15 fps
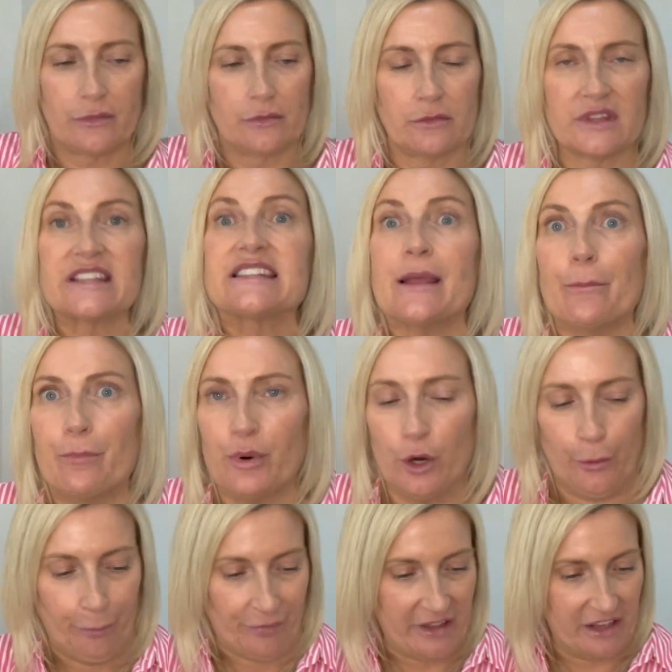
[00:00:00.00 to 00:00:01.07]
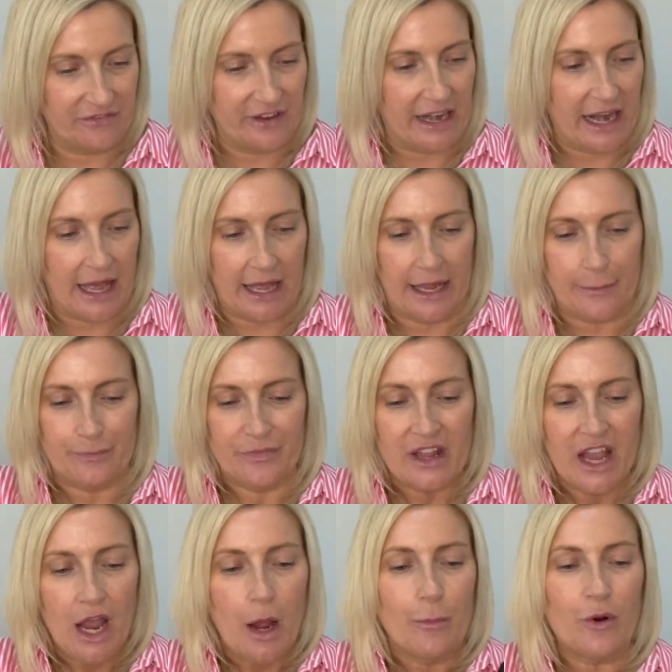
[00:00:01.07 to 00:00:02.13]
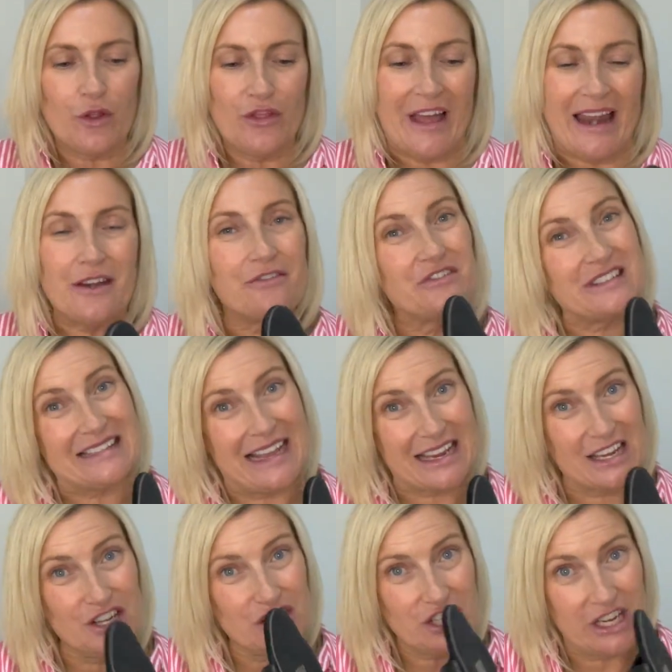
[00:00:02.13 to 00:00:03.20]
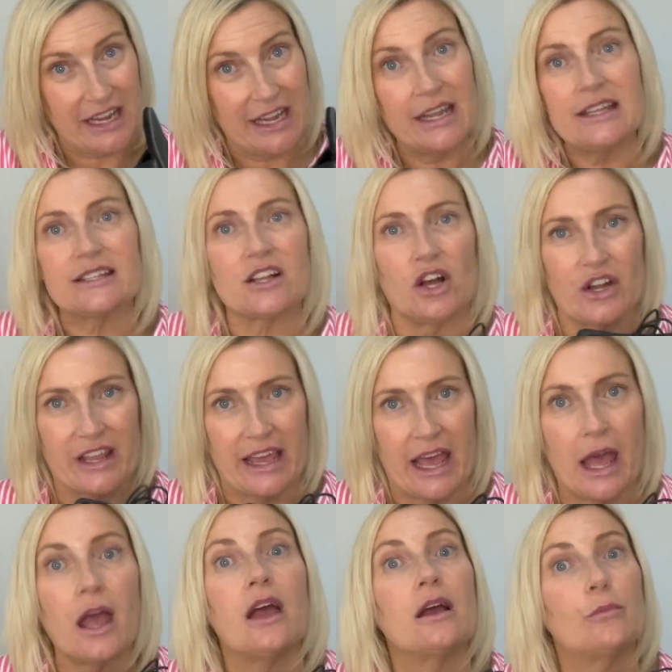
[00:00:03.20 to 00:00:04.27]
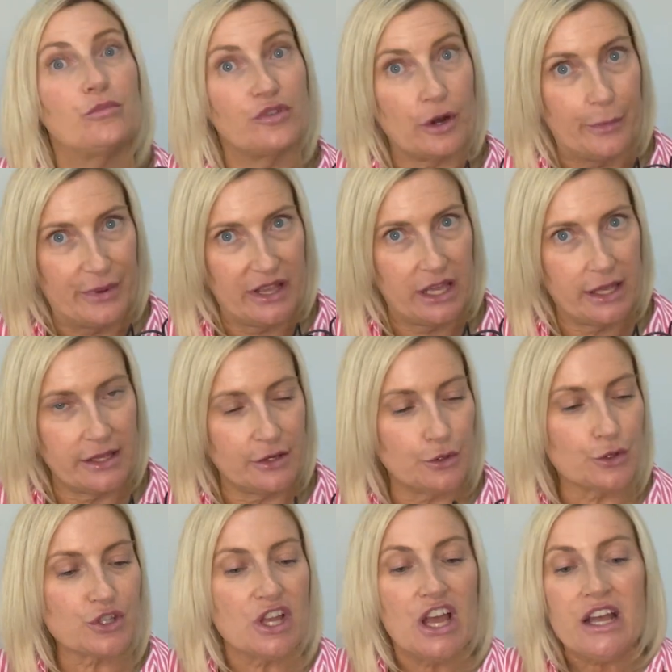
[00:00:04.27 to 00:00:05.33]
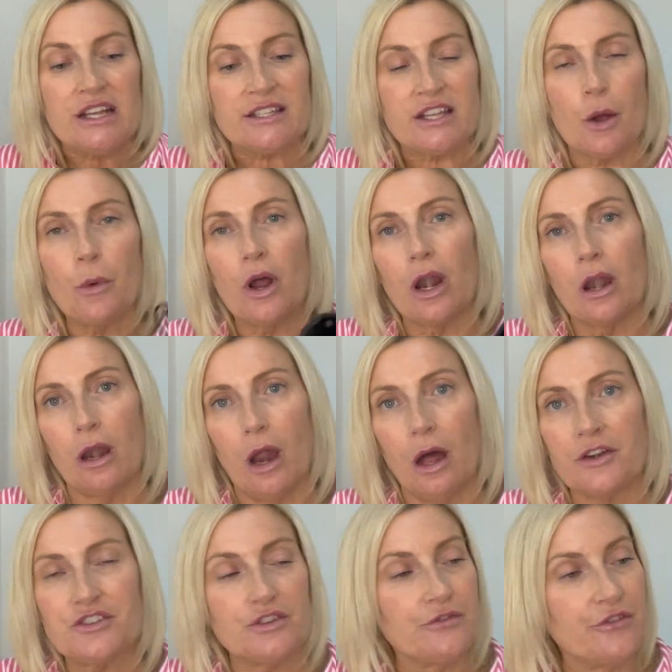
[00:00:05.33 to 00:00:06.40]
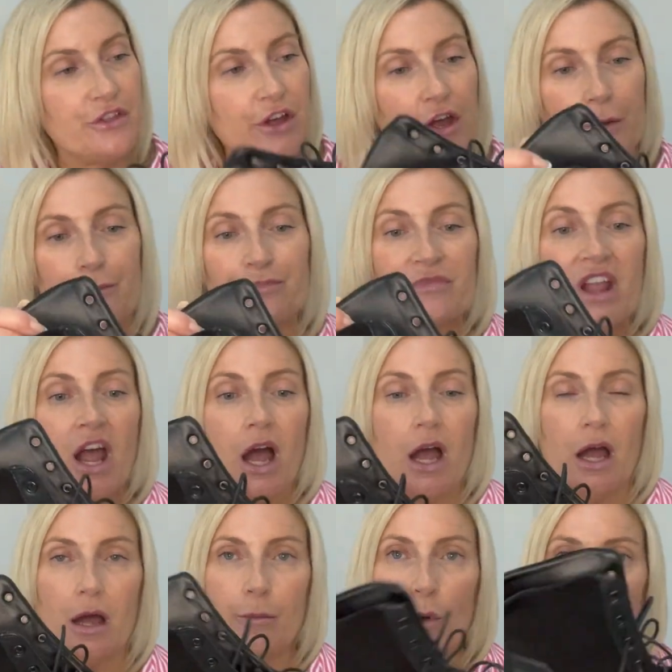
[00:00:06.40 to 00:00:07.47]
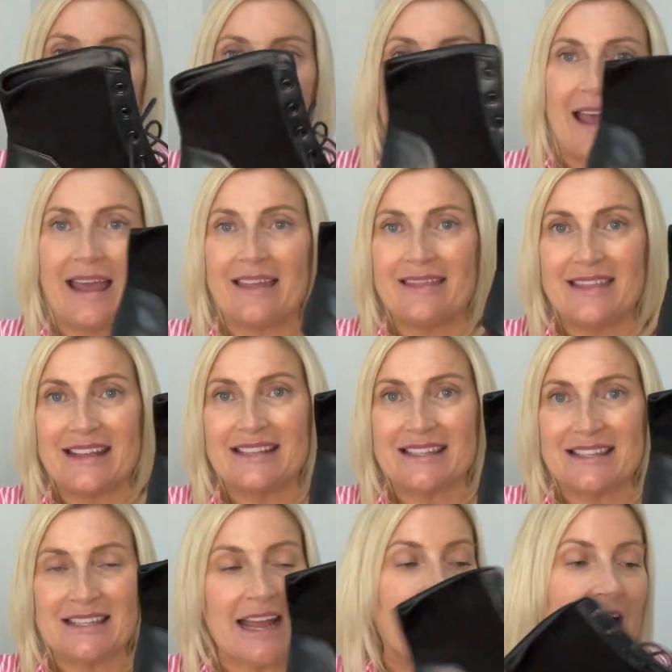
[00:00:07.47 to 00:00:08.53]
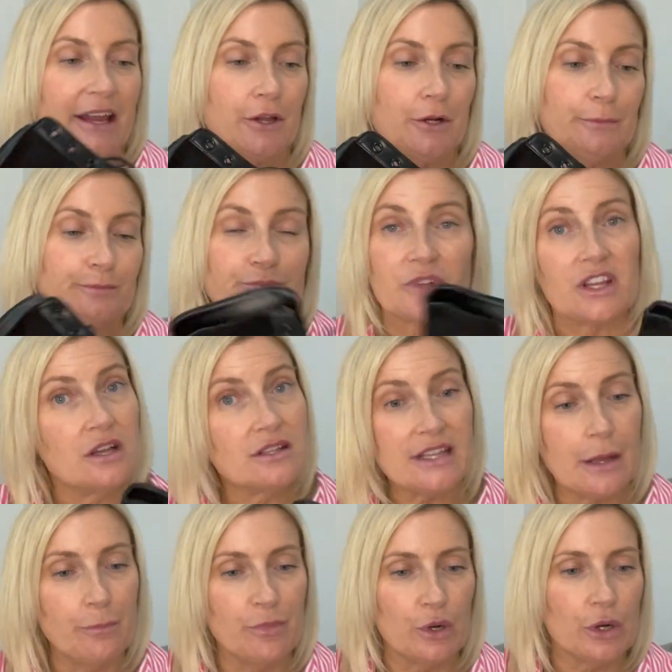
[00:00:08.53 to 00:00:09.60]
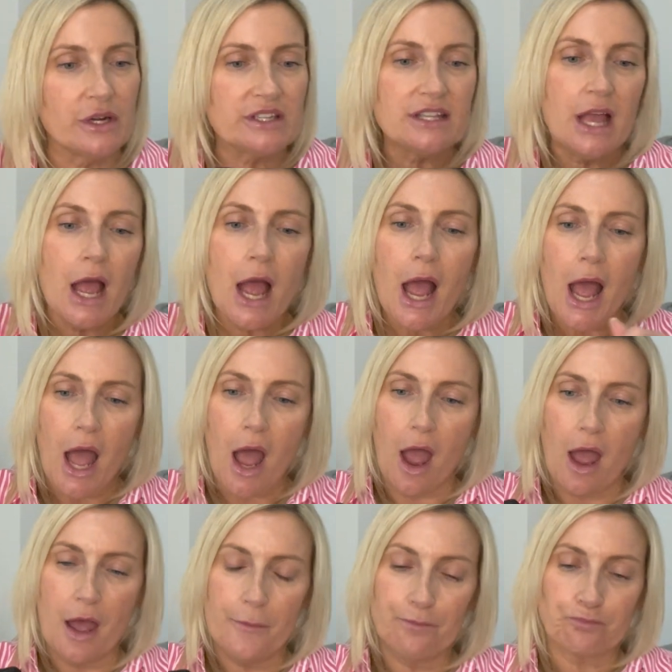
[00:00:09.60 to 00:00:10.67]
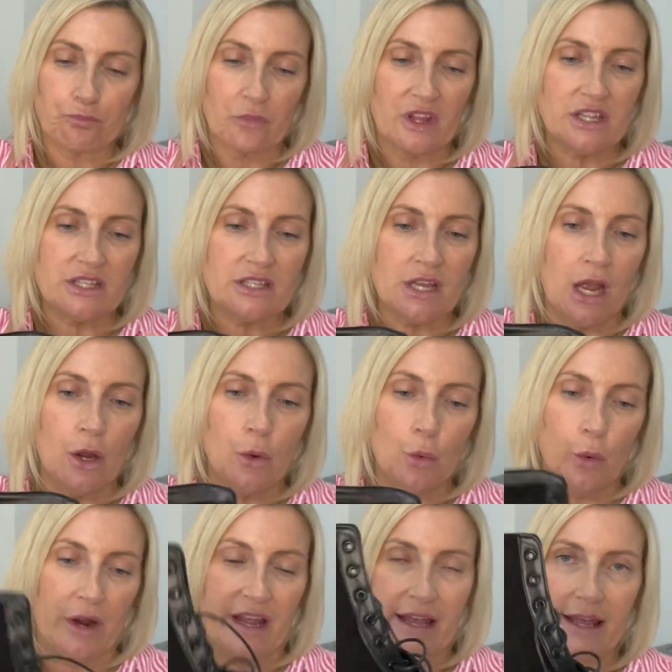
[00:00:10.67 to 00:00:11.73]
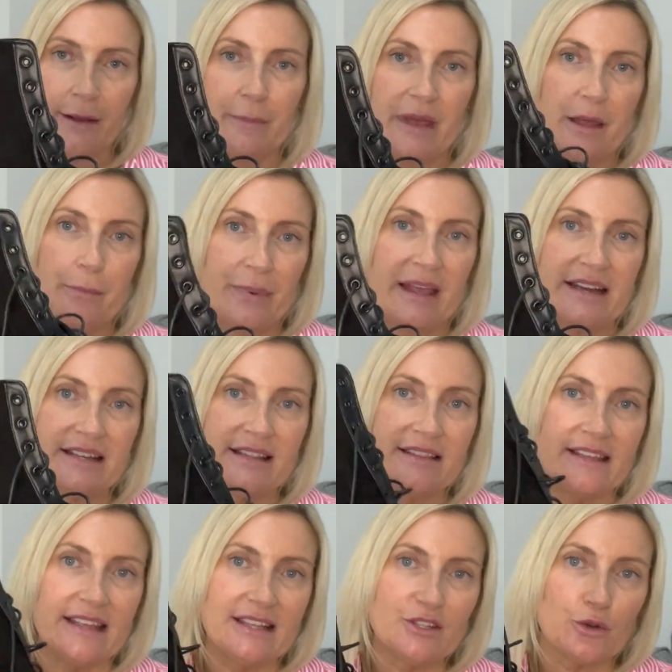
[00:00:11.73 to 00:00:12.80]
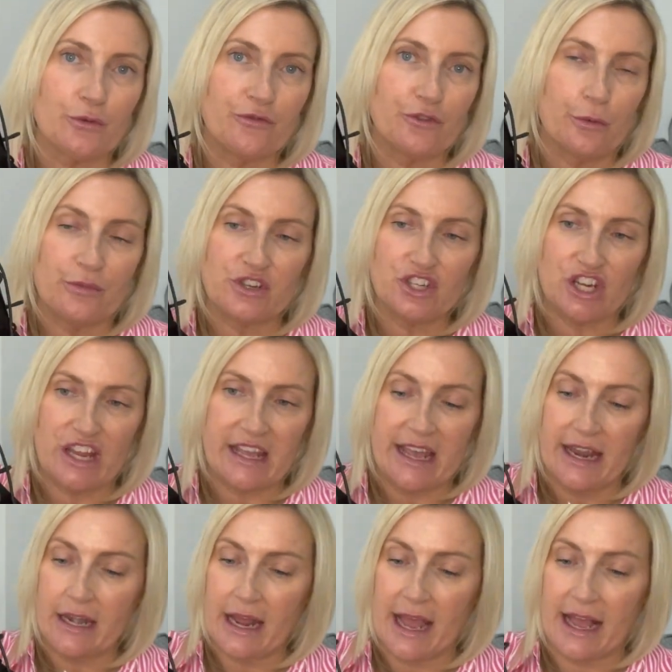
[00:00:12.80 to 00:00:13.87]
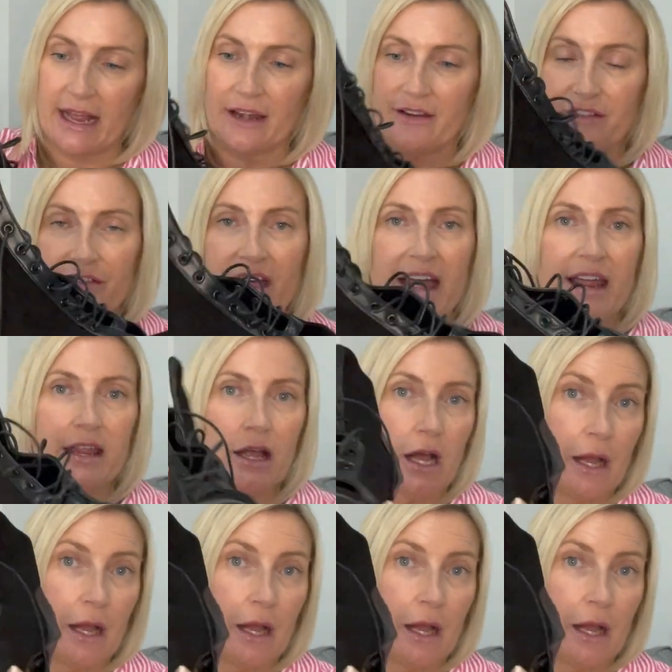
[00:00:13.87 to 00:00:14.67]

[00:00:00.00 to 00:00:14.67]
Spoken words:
simple, if you like. But then for second year, he's got to get proper heels. So a lot of them wear this style, girls and boys. So he picked these up from SHEIN, and they're